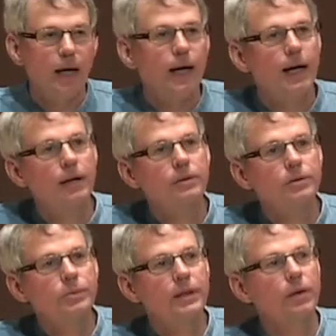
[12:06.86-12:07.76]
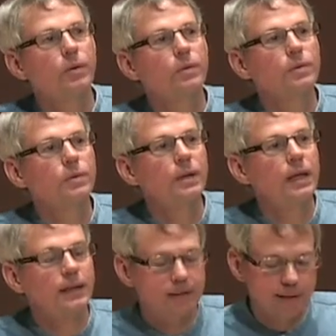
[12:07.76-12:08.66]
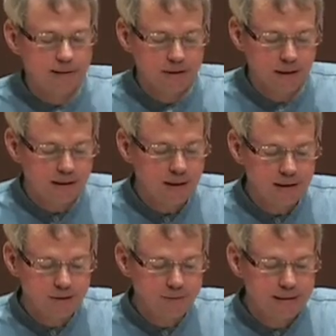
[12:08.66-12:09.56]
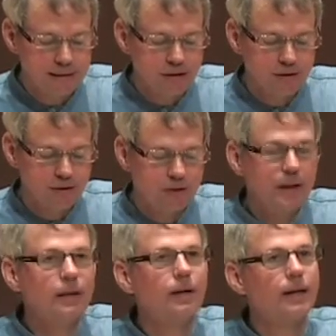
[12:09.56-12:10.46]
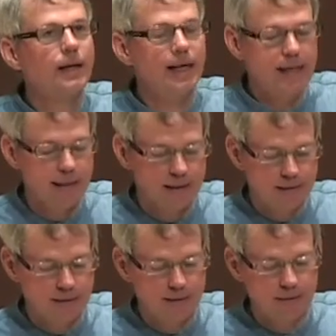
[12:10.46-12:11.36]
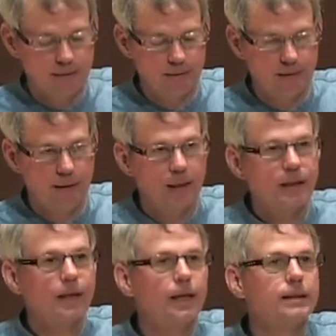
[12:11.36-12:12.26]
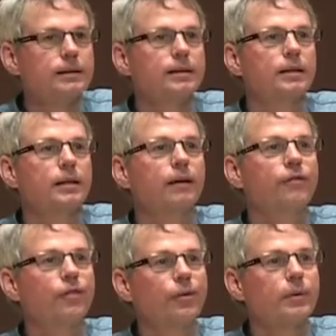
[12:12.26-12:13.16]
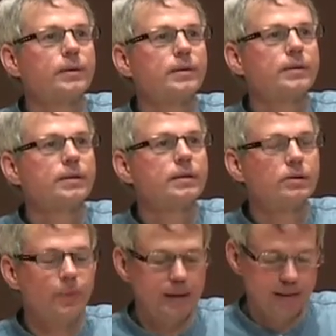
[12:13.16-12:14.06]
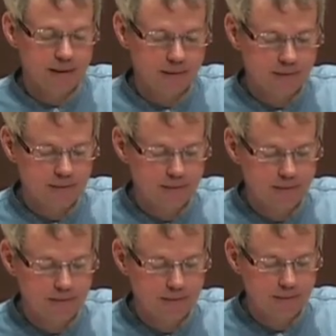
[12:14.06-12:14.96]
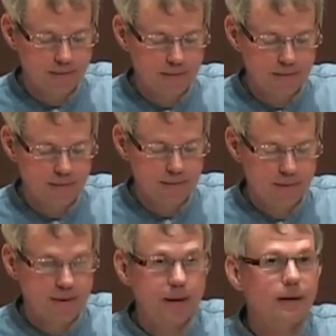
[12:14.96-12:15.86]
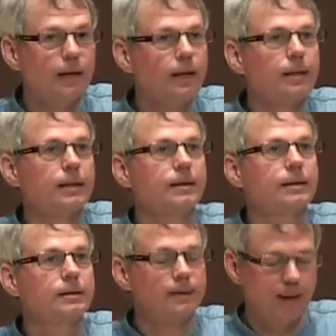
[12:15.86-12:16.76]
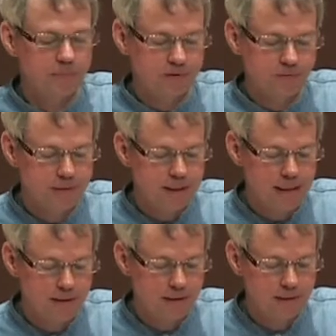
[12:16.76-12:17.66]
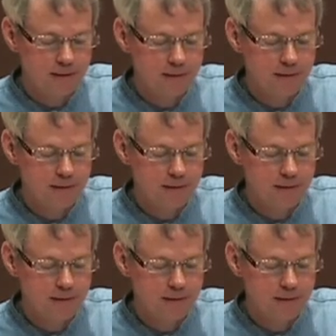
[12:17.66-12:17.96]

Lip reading: How do we hold such contradictions in our hands, cut of thorns' sweetness? Nothing stops for death.